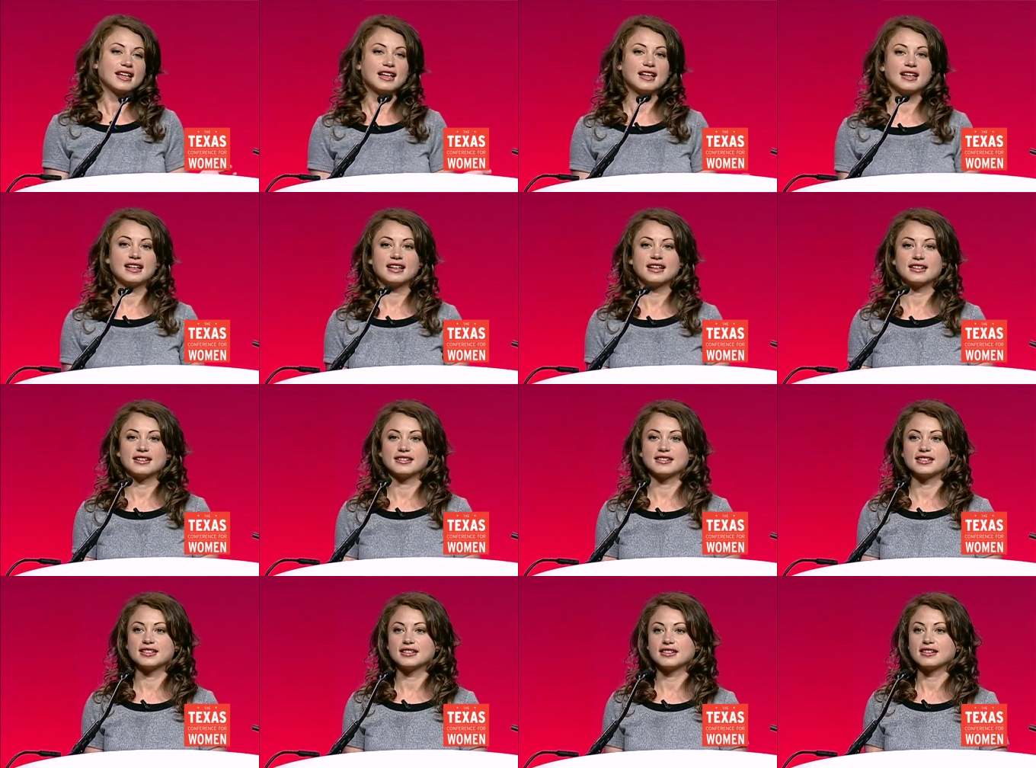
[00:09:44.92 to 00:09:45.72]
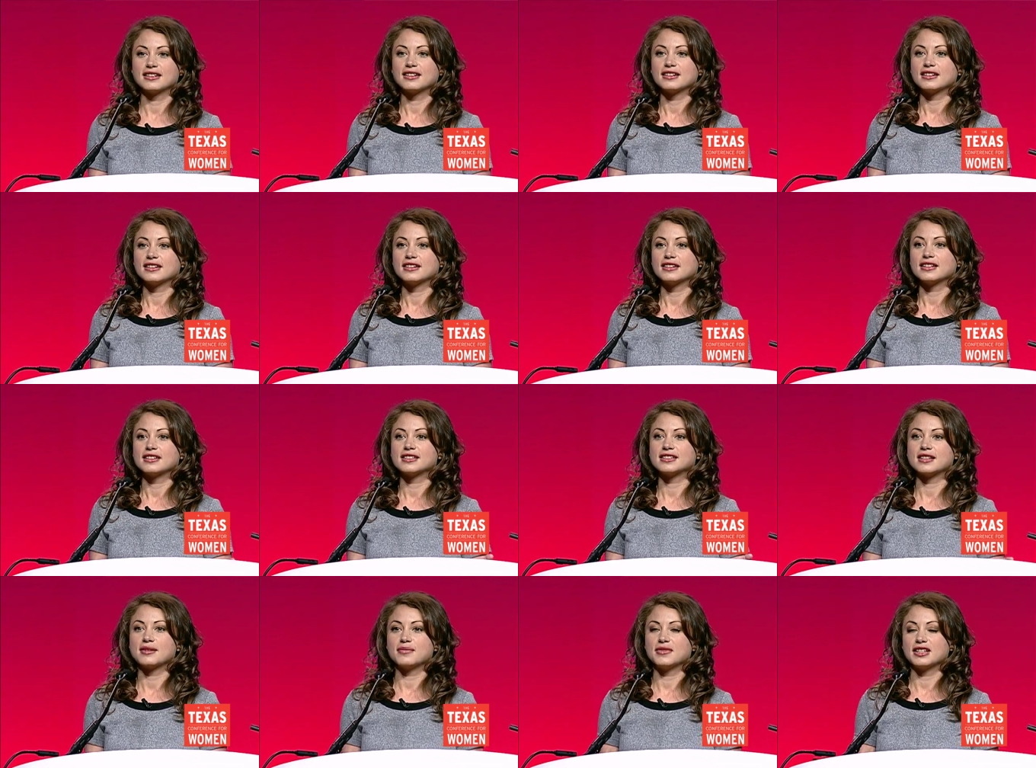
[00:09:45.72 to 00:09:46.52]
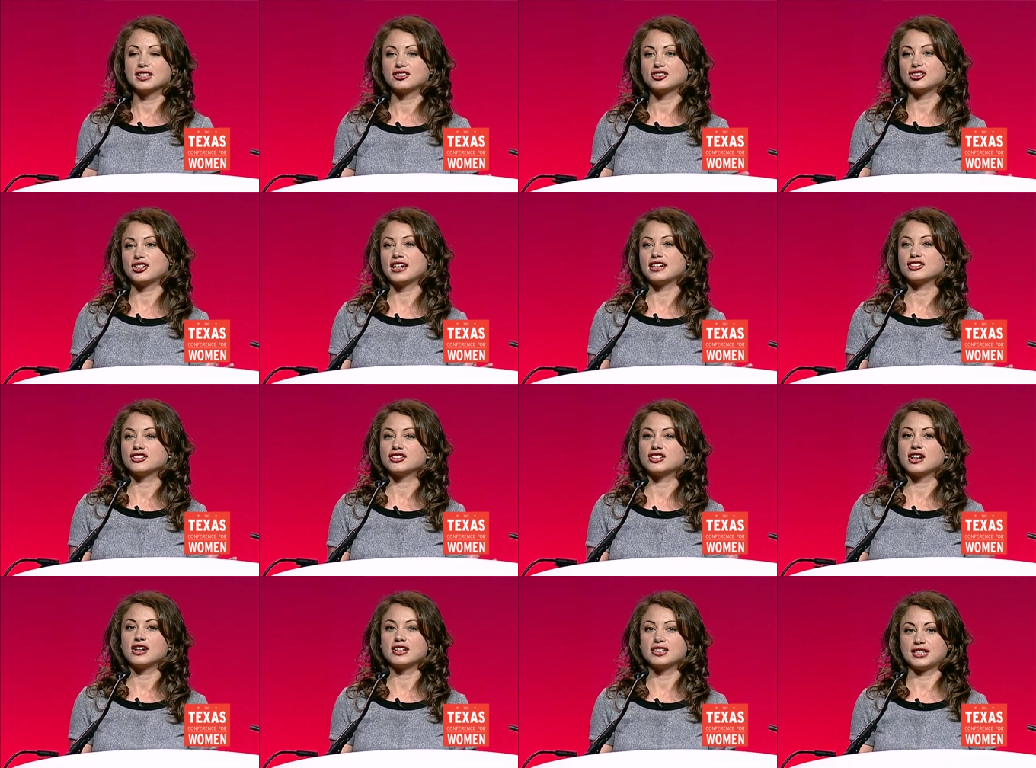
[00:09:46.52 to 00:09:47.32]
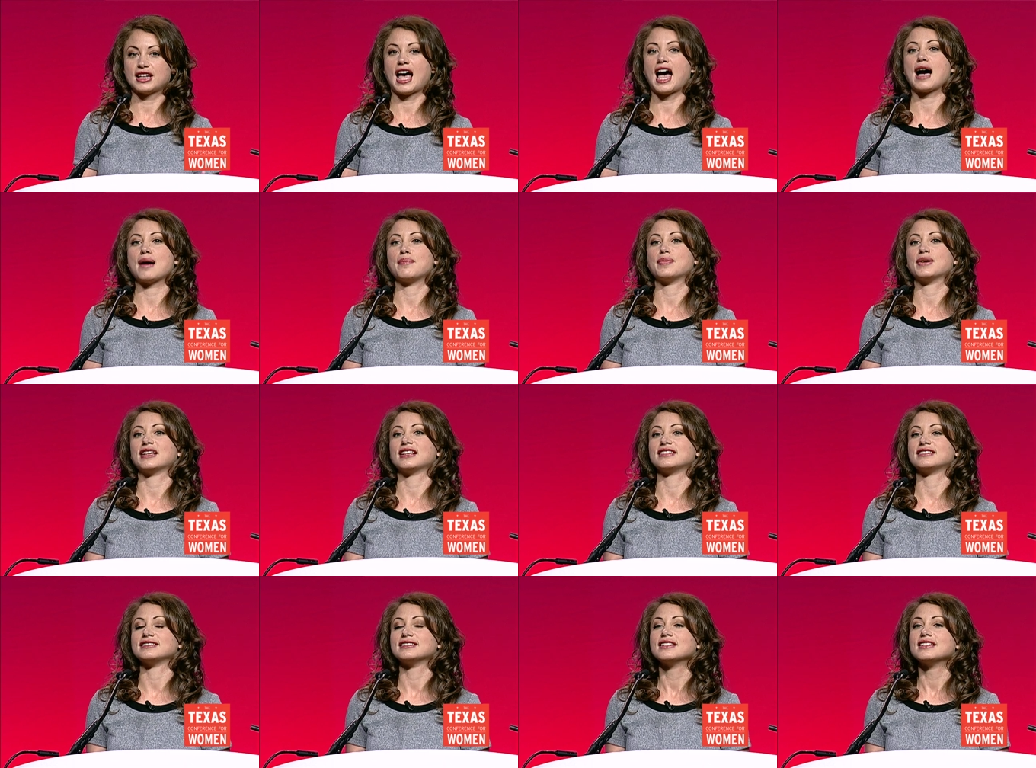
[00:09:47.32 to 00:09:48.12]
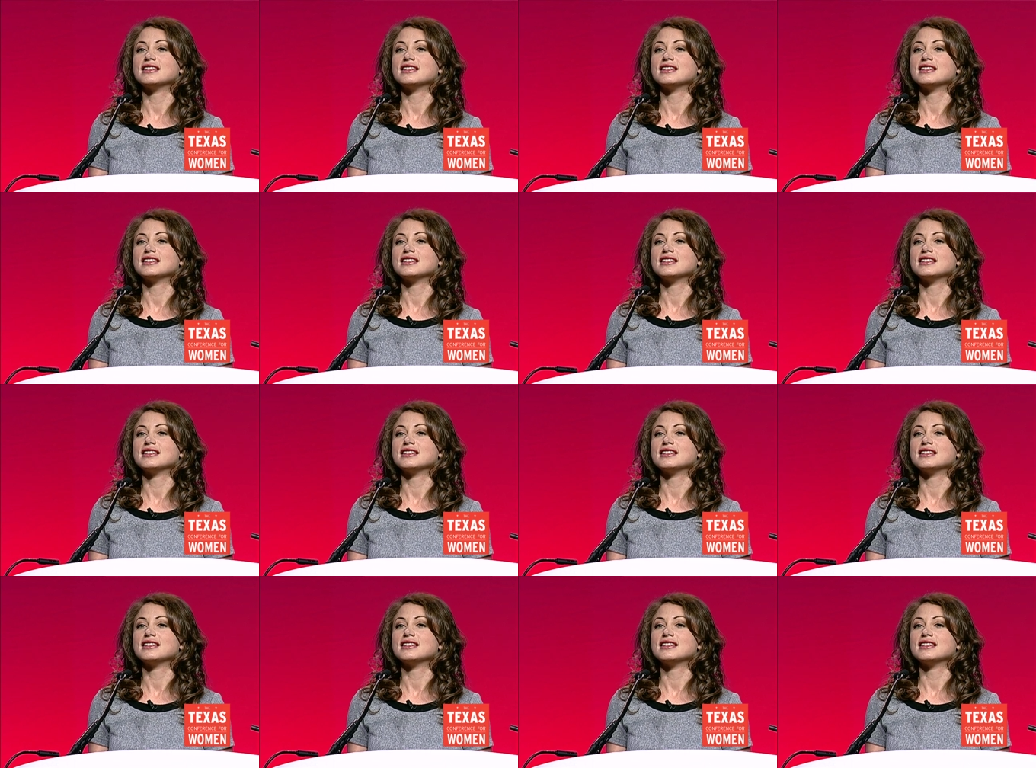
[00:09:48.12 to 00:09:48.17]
and something strange started to happen